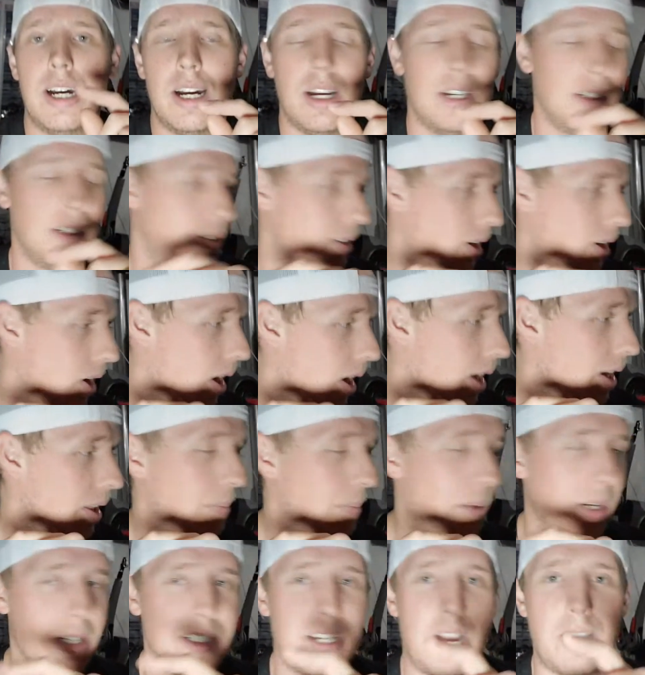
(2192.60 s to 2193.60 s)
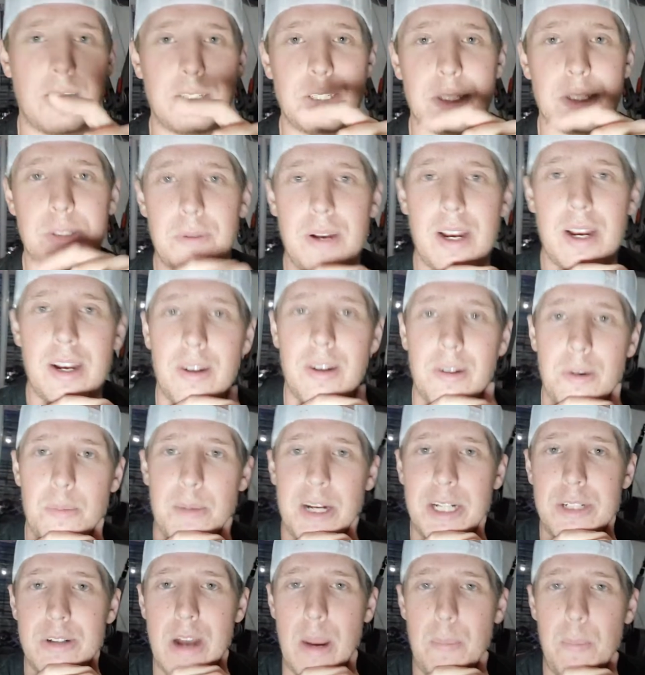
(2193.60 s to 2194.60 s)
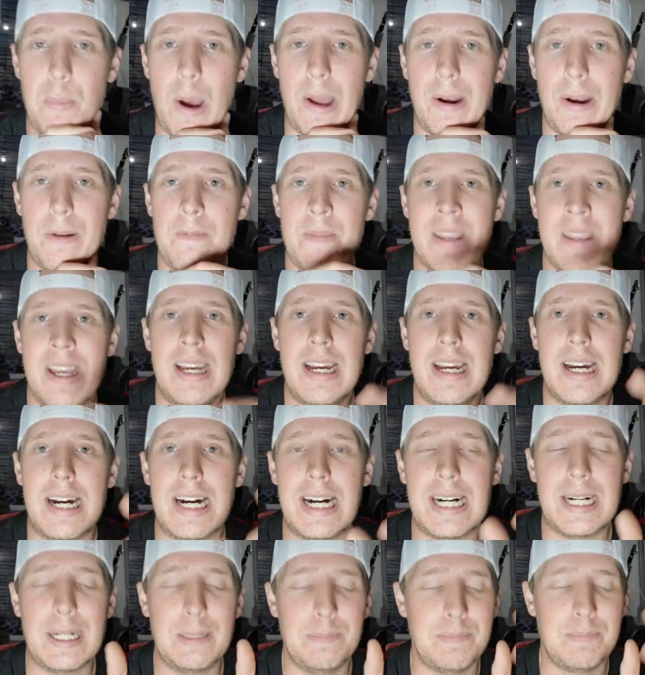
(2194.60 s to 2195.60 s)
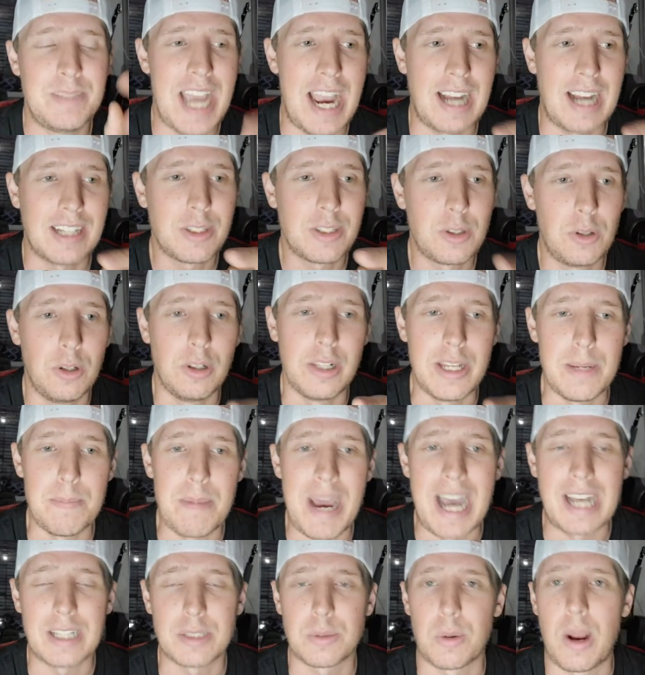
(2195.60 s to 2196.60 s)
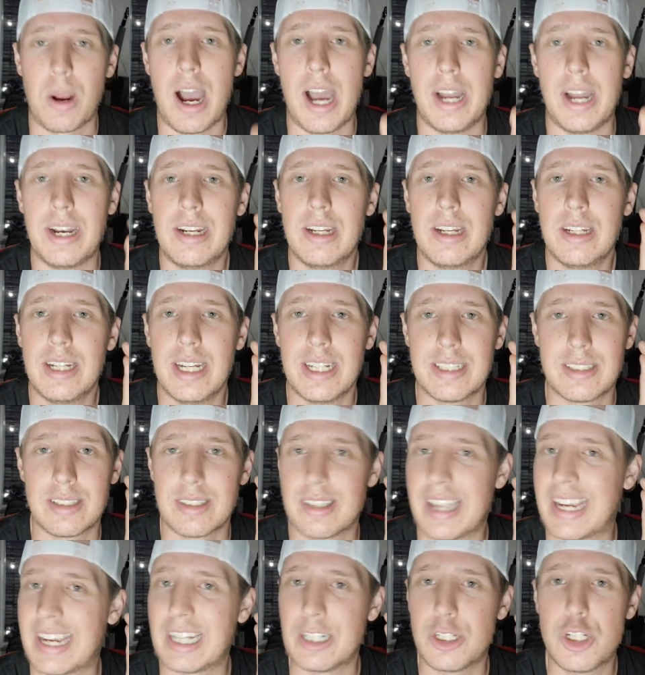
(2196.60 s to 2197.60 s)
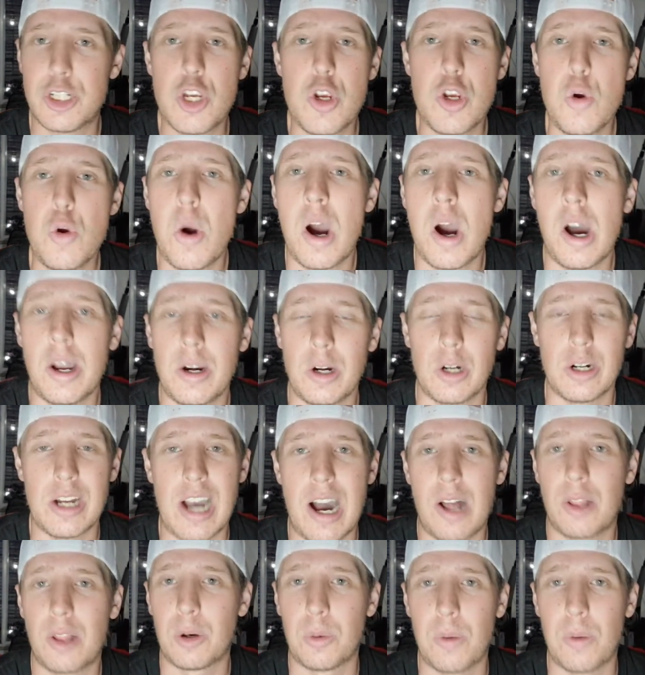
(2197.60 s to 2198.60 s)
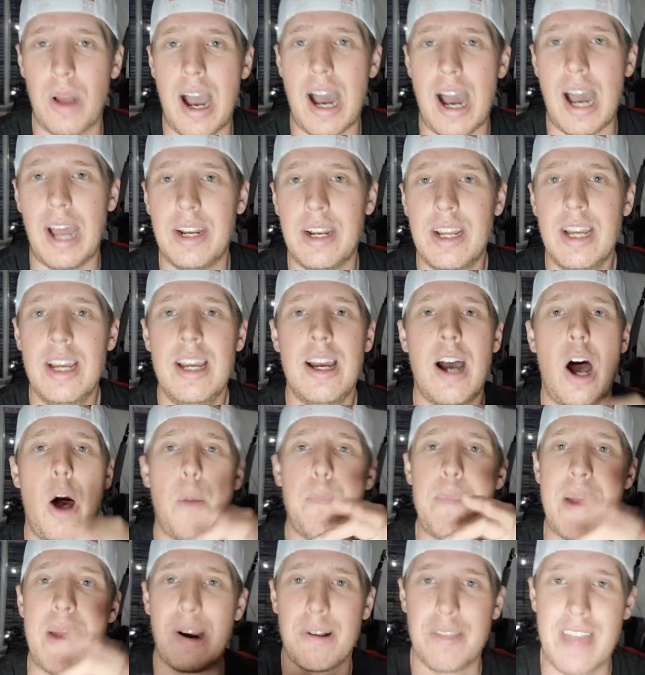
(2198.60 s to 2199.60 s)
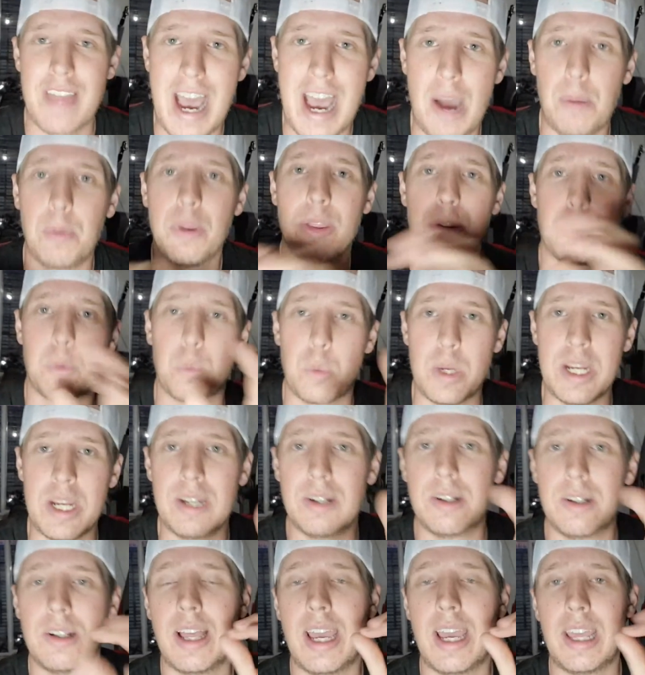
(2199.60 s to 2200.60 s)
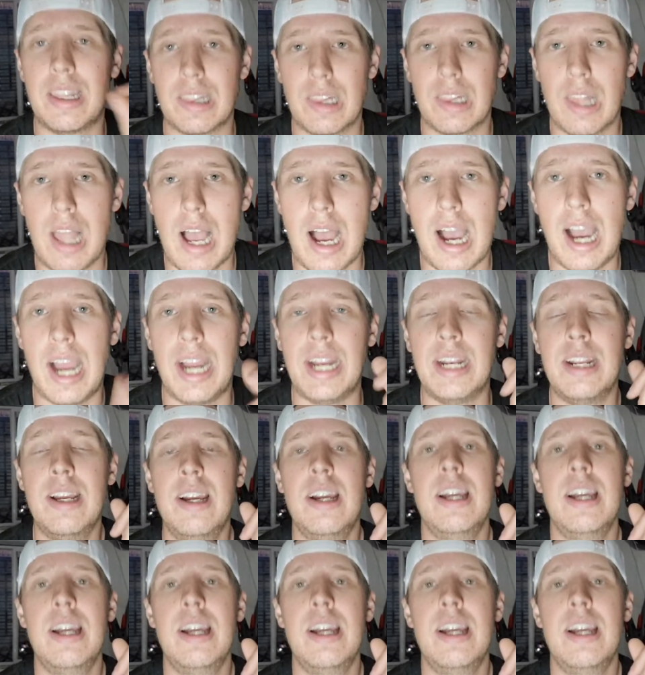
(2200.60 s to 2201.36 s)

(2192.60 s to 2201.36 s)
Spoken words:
Sorry, my dog just ran under my tripod. Tactical Elite Bass Rod is like a $200 rod. I'll pair that with a reel and line,